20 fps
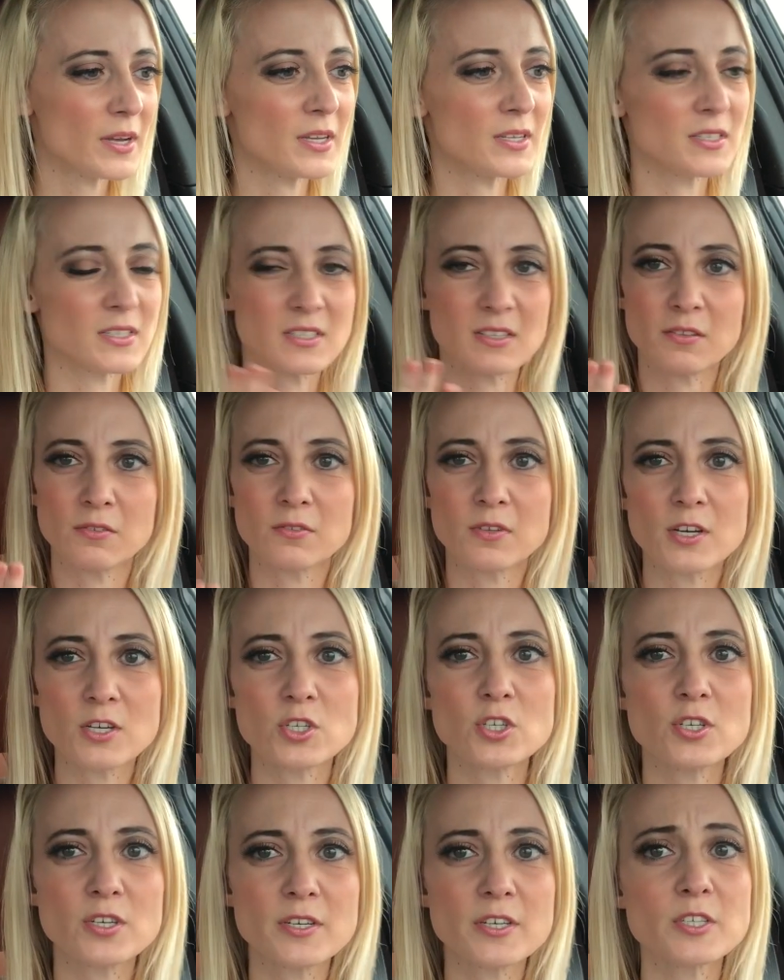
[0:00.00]
It's
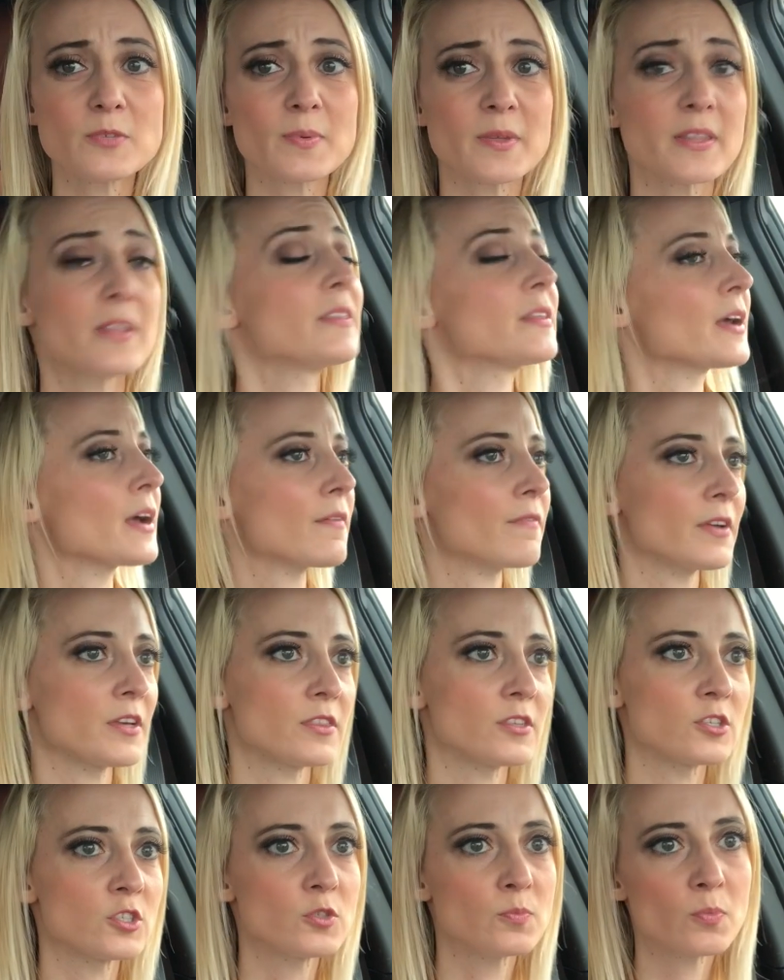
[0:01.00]
luxurious, but then they have
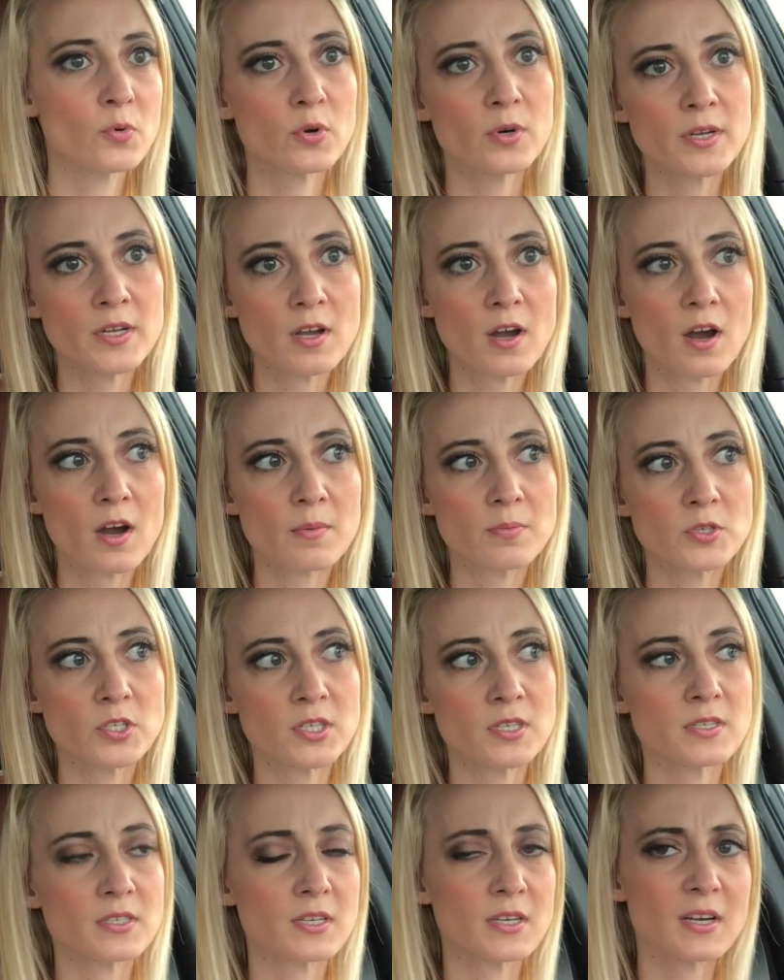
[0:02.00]
like the sporty
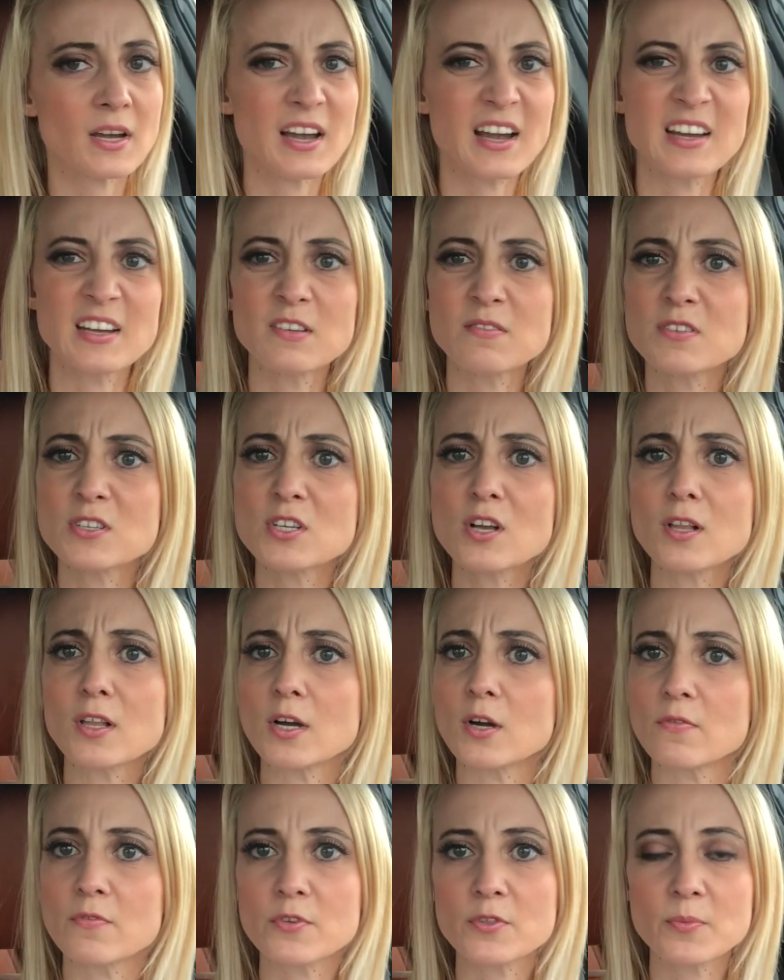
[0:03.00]
options. It kind of is
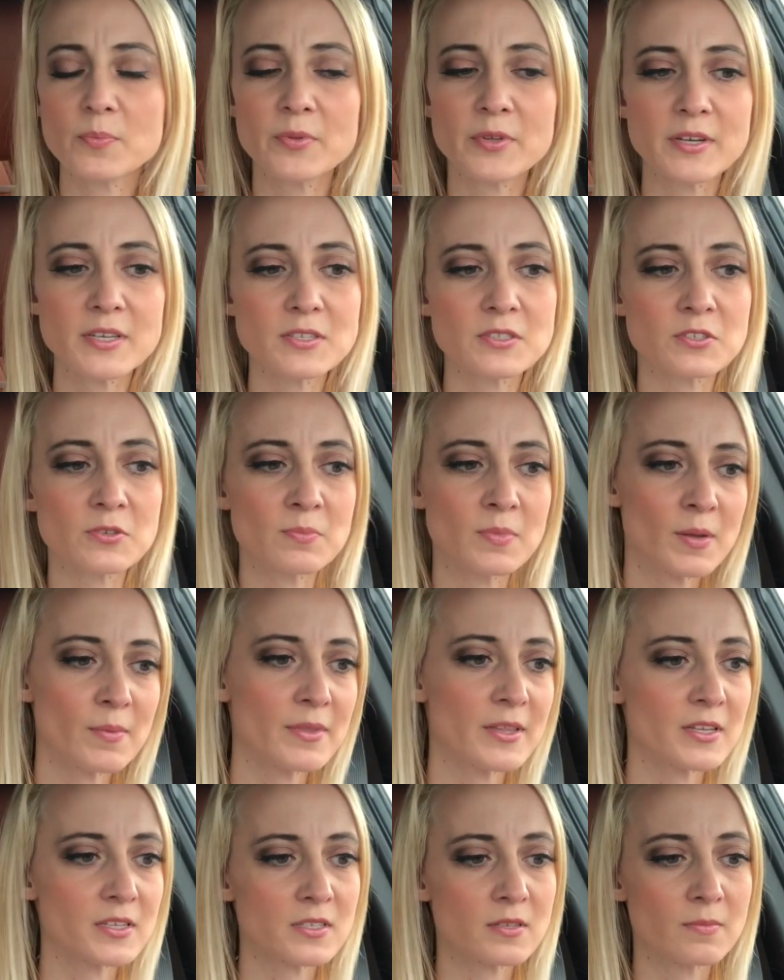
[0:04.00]
all over the place, so
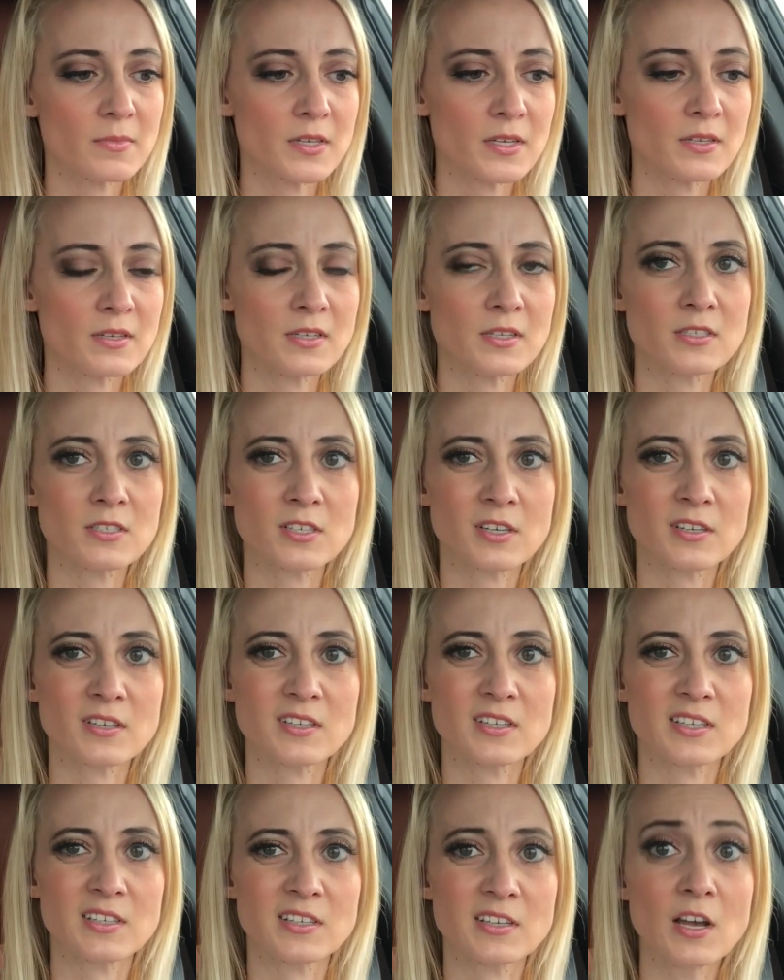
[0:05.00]
maybe that's something
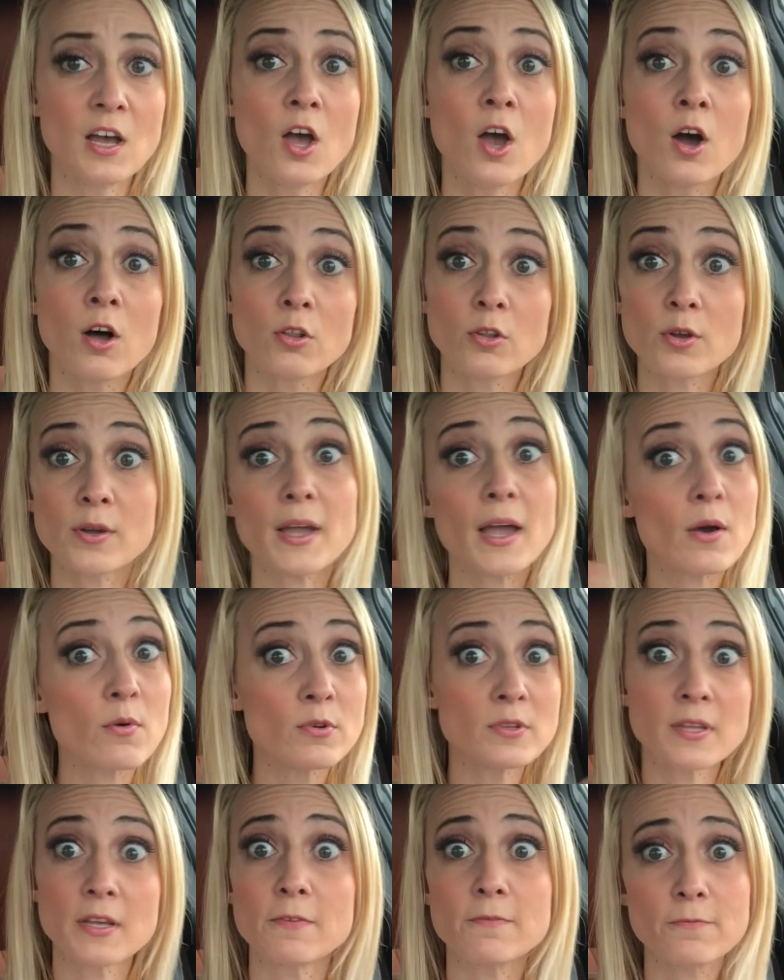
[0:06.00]
Nissan can look at
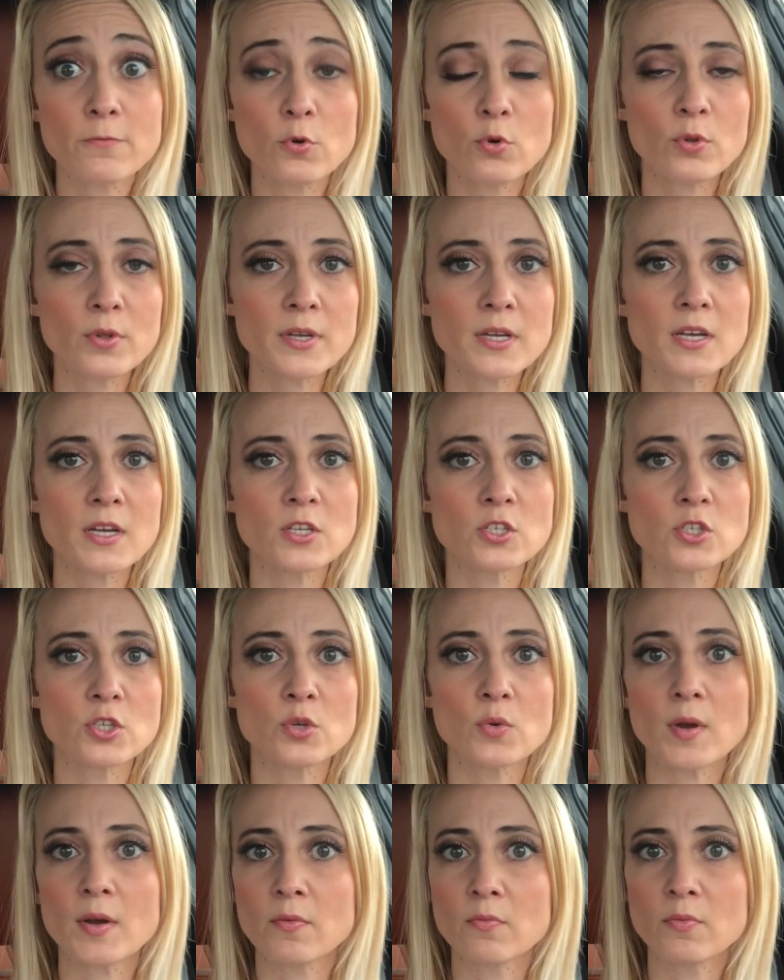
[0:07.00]
when they fully
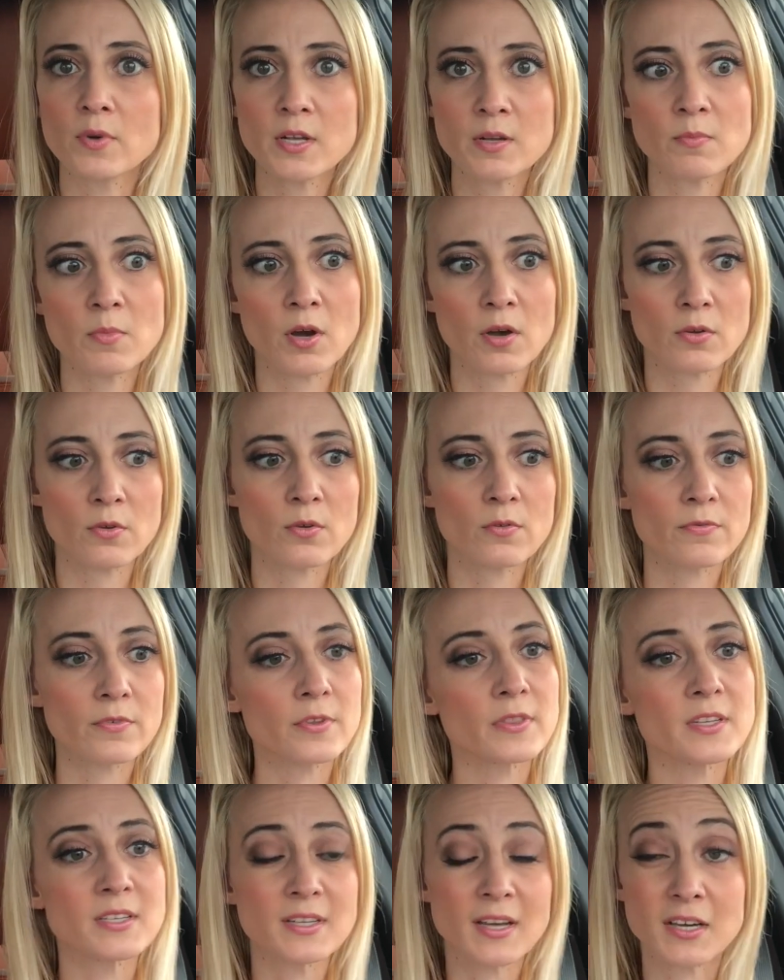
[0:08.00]
do a remodel
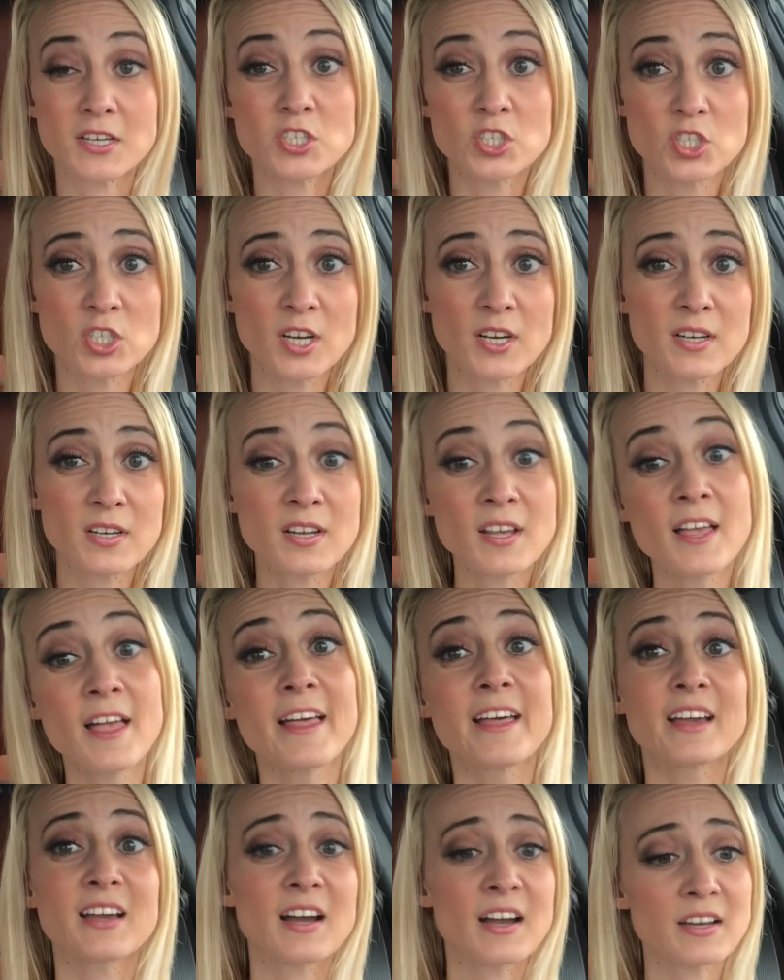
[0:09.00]
for the next gen.
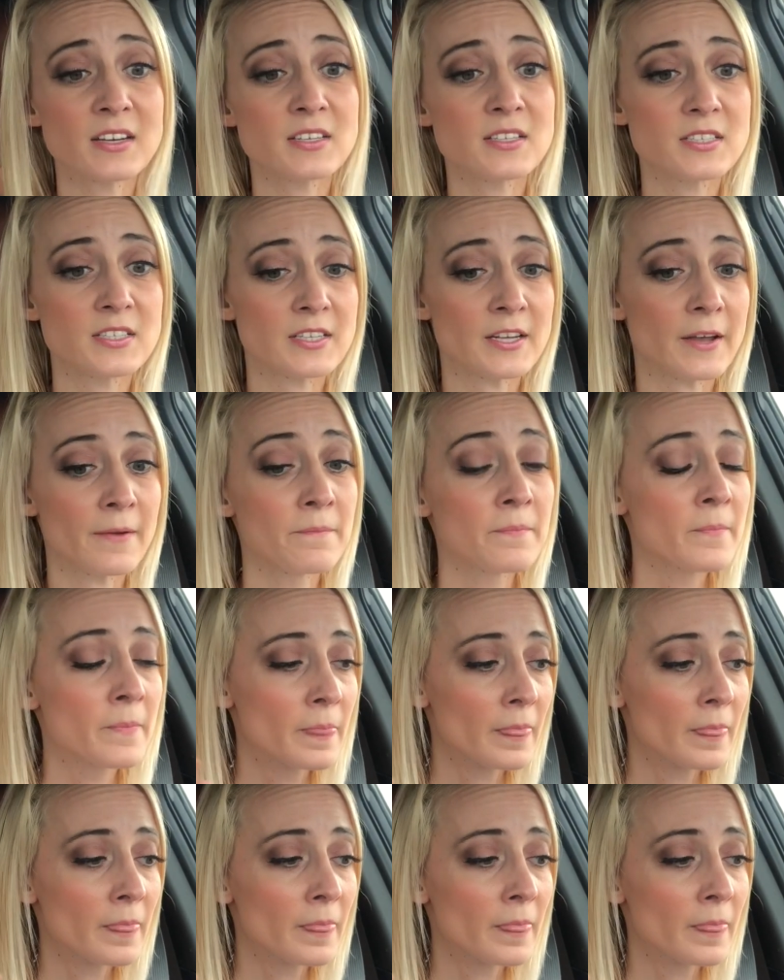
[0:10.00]
Kind of see.